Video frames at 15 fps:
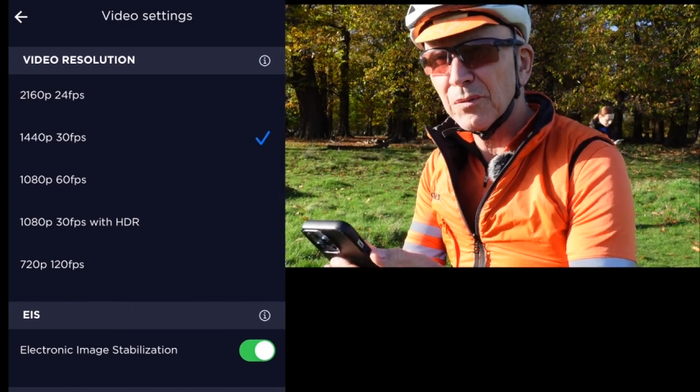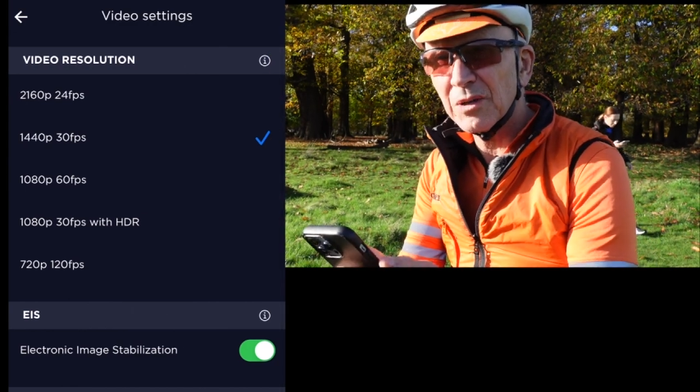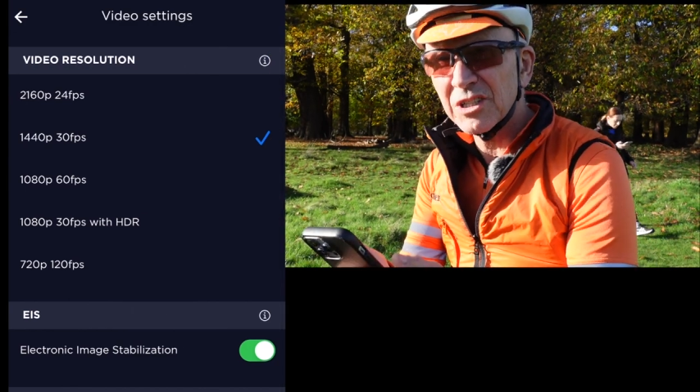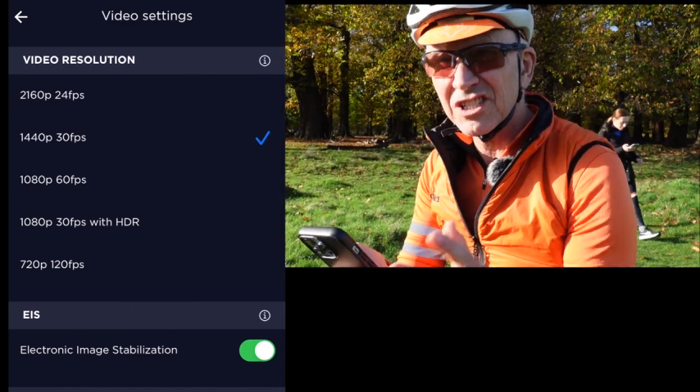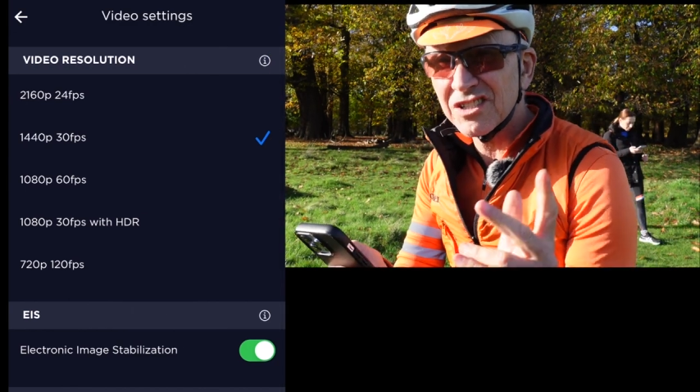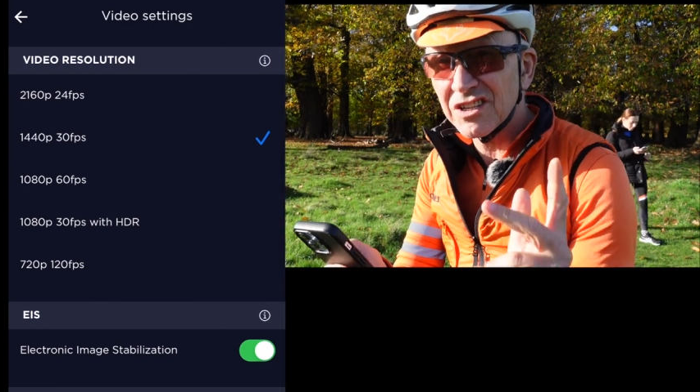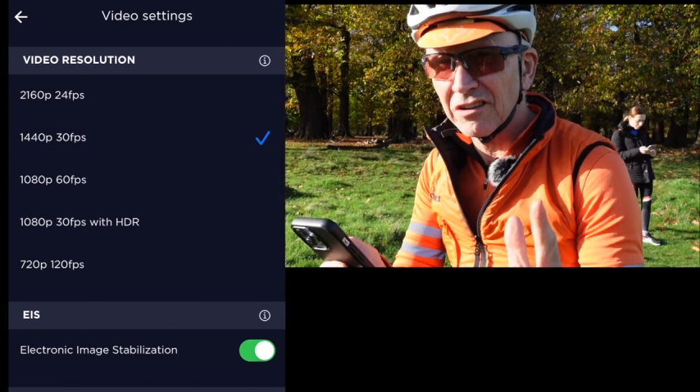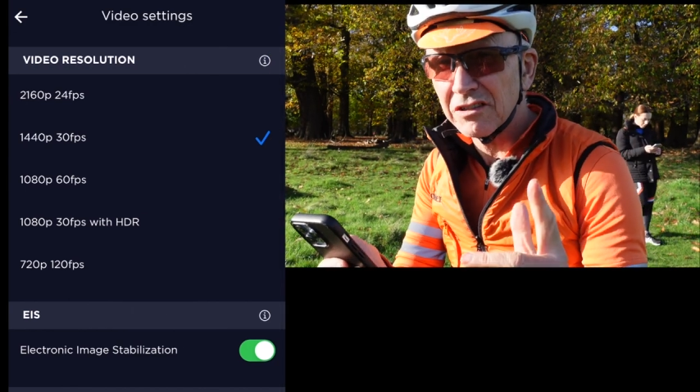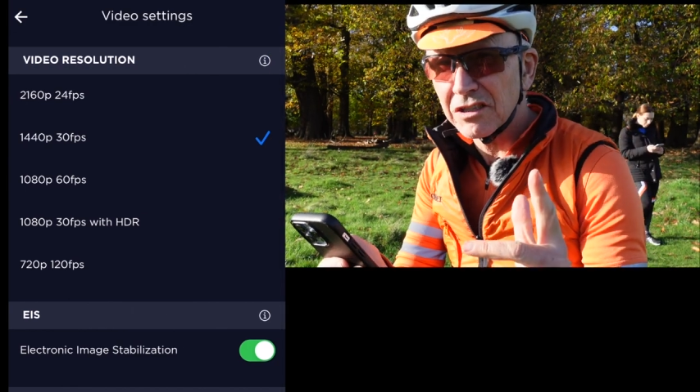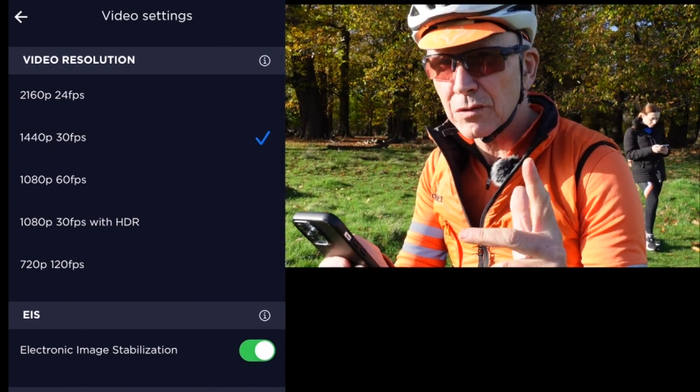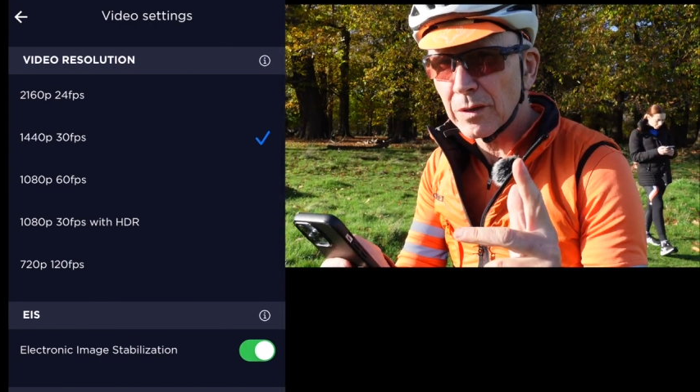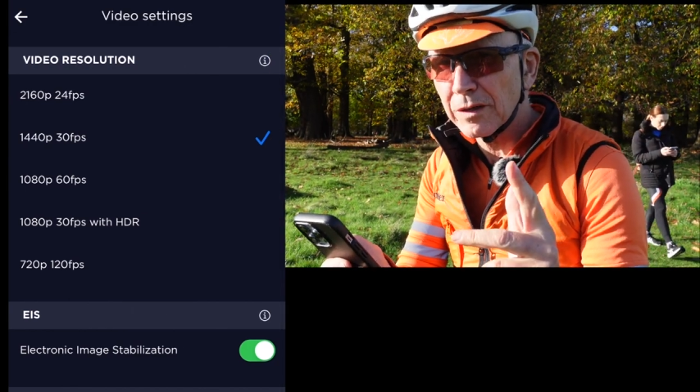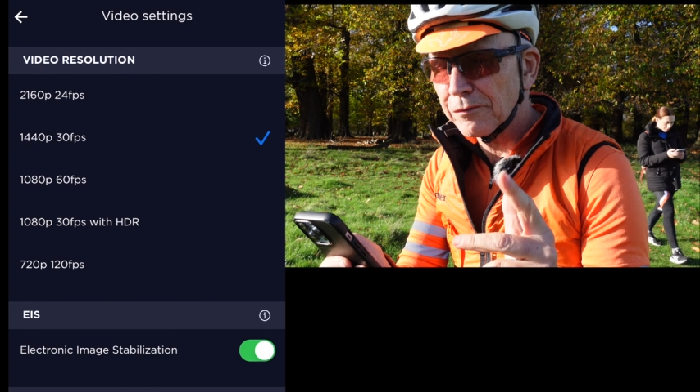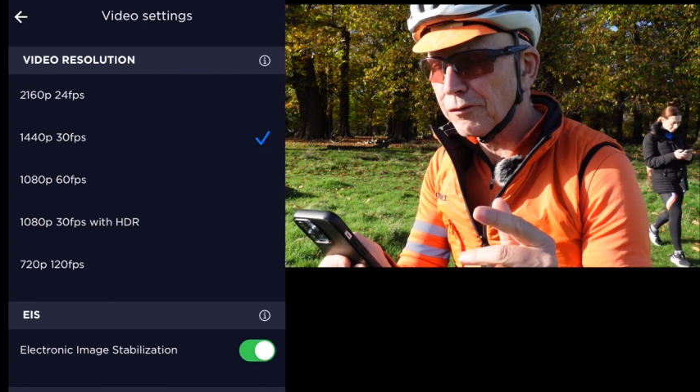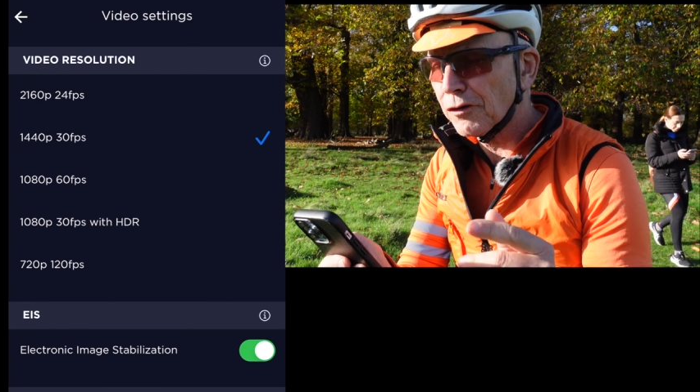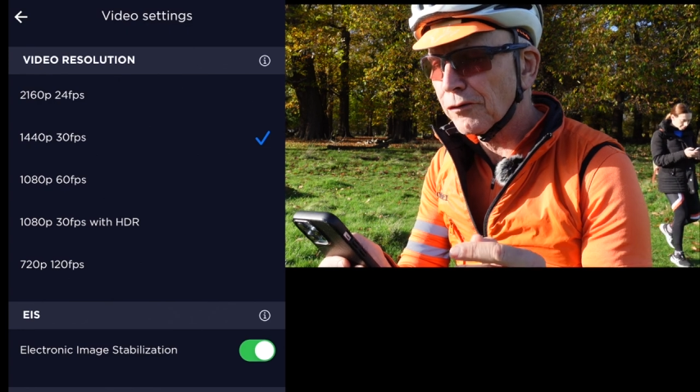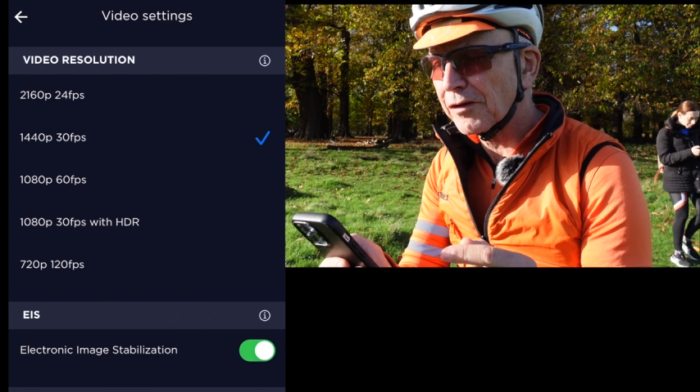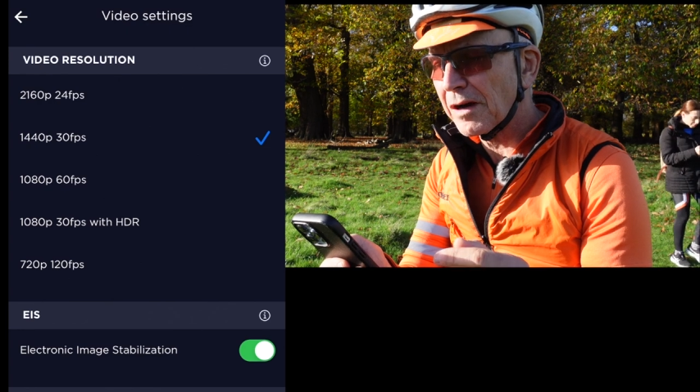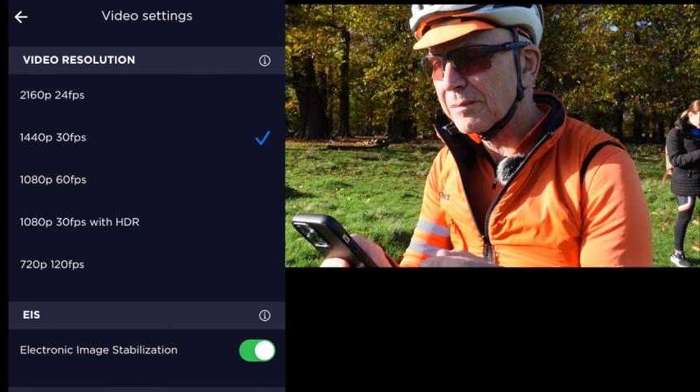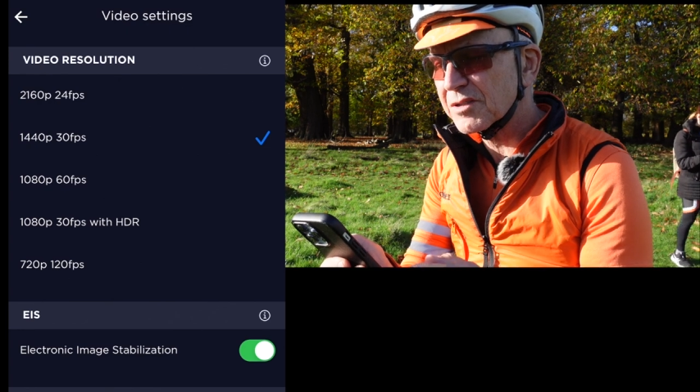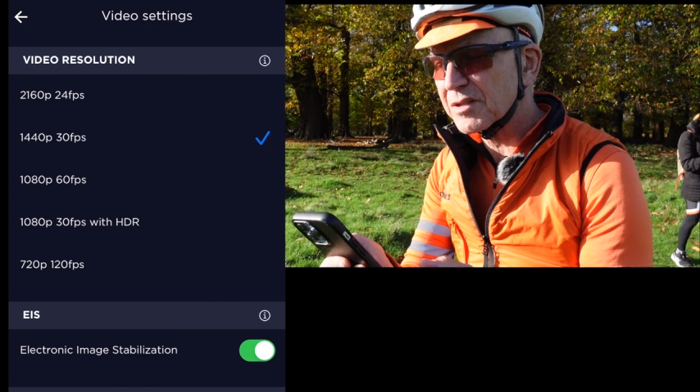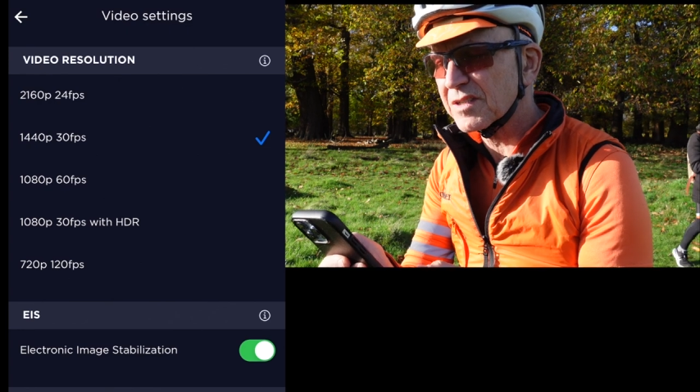which is only 24
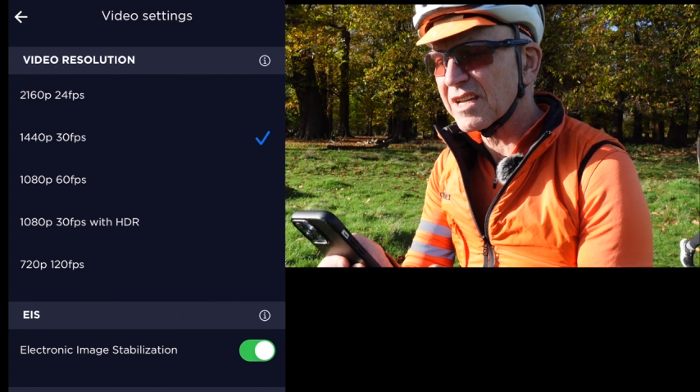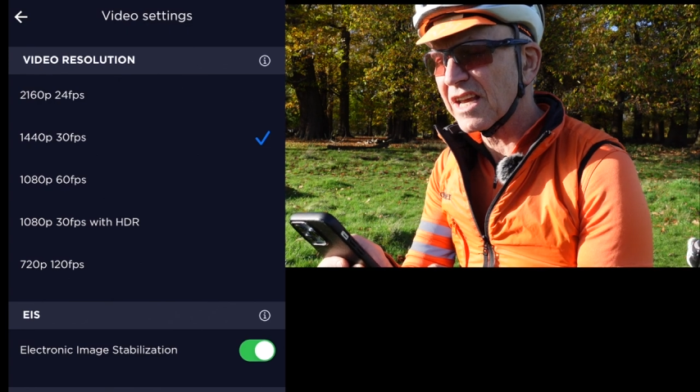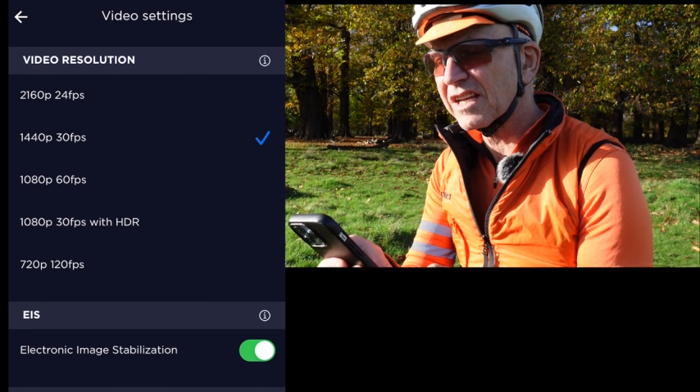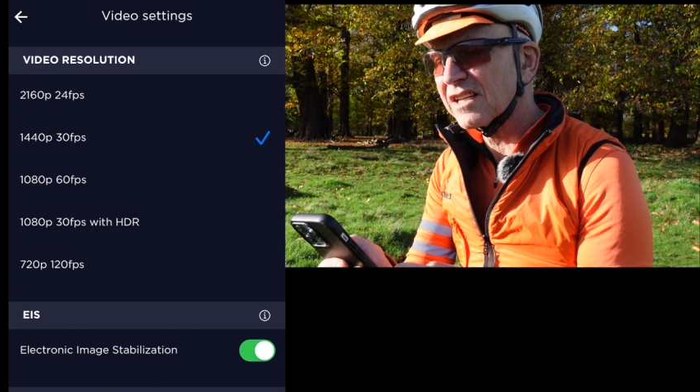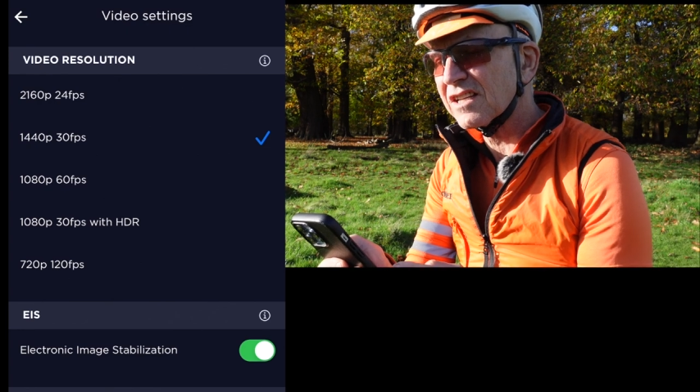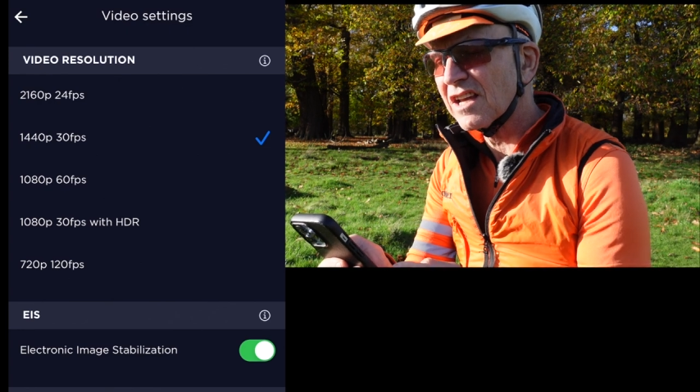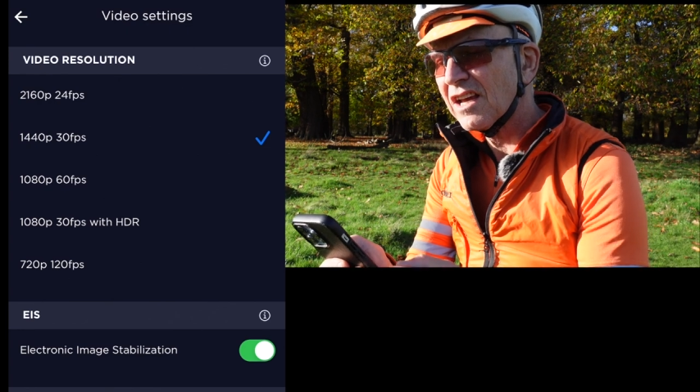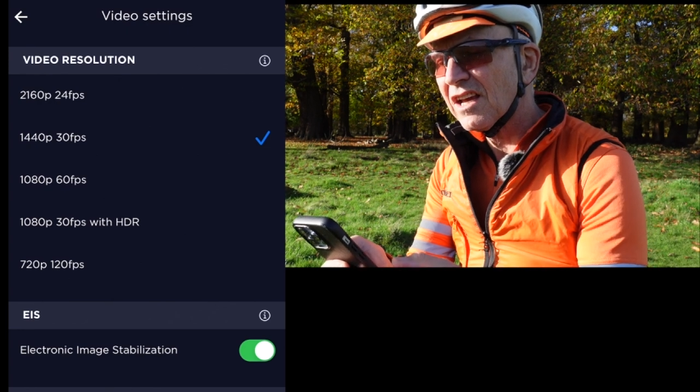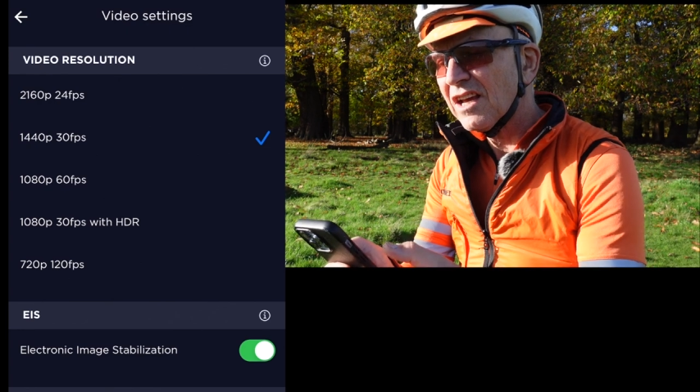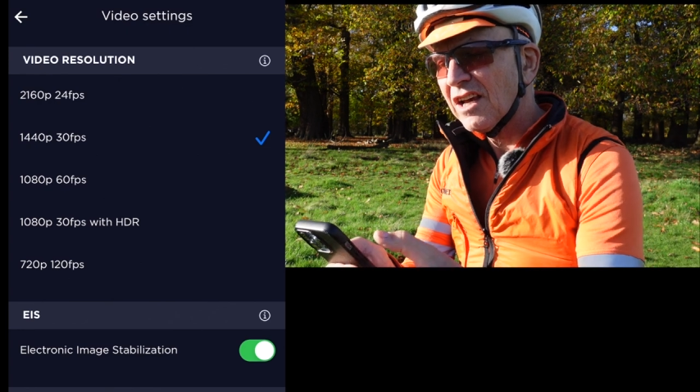frames a second,